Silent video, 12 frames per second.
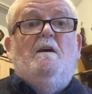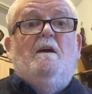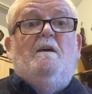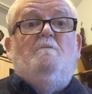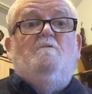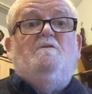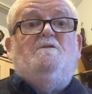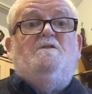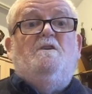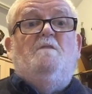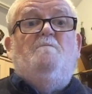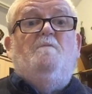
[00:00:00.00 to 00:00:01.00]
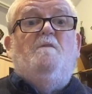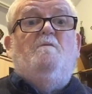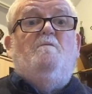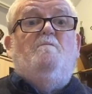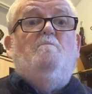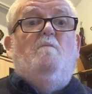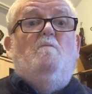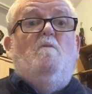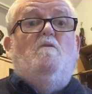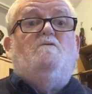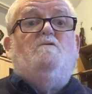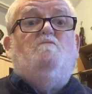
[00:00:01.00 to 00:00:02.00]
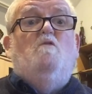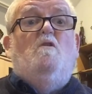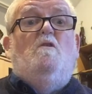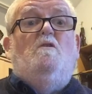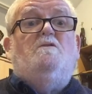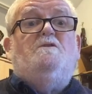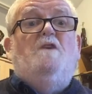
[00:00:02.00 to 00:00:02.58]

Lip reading: It was much worse.